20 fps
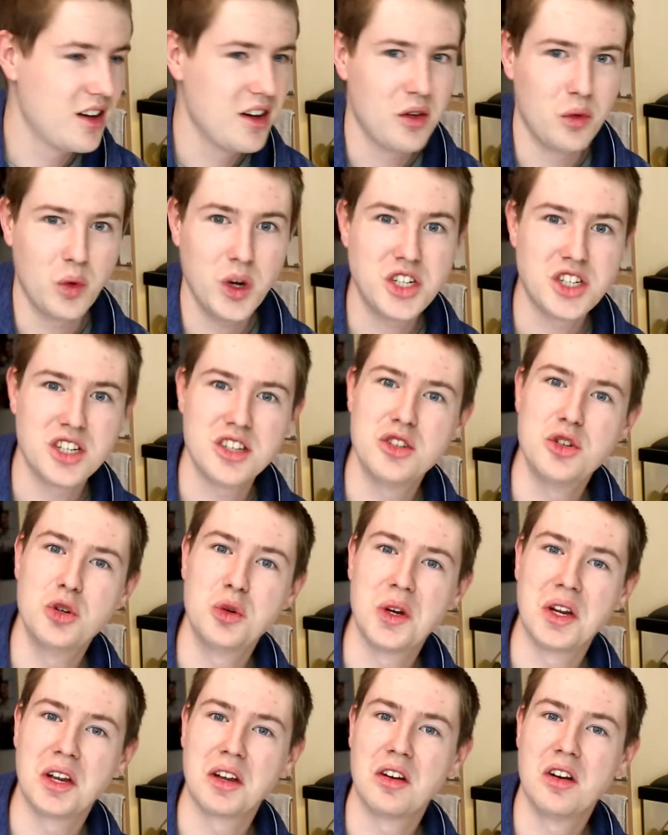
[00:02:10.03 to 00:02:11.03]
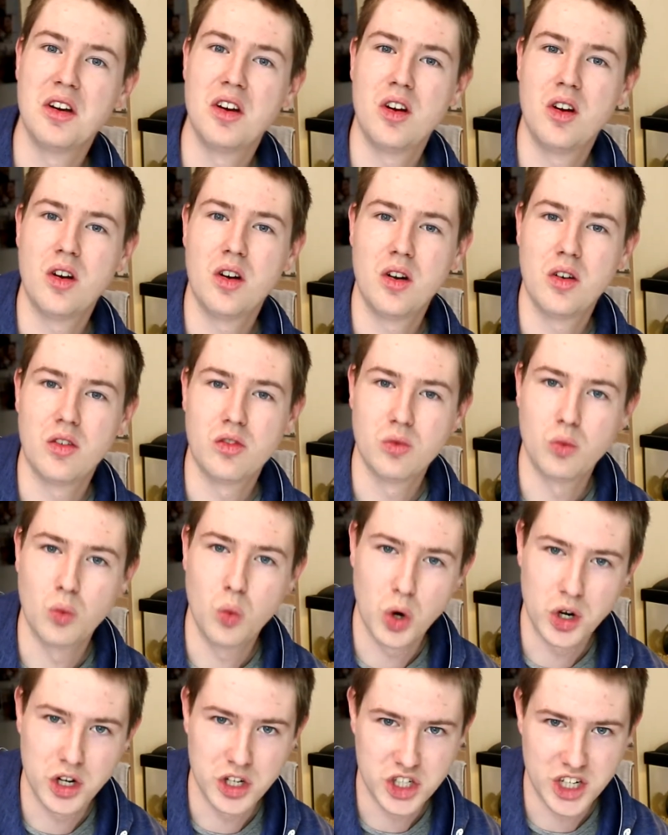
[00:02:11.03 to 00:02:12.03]
which is doing
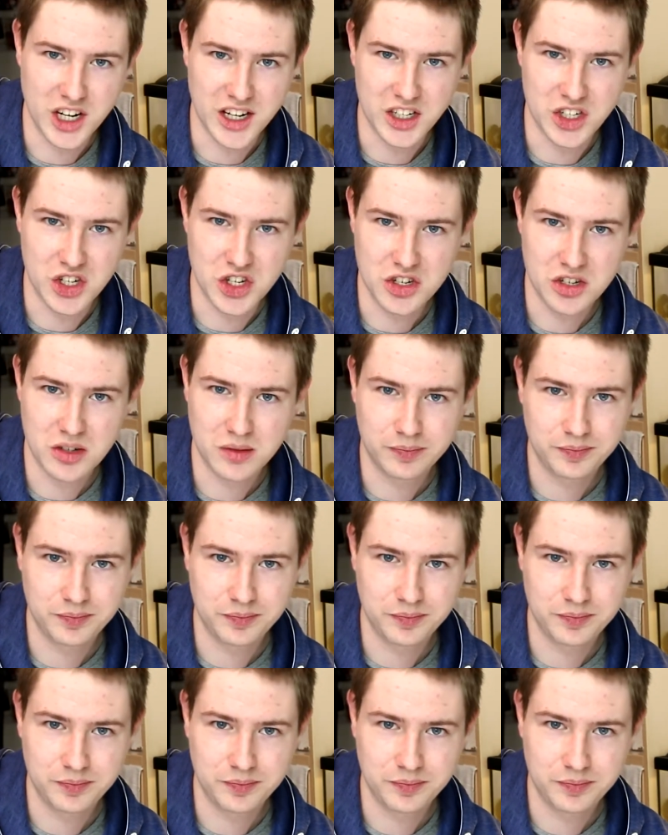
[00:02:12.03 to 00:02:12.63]
water changes?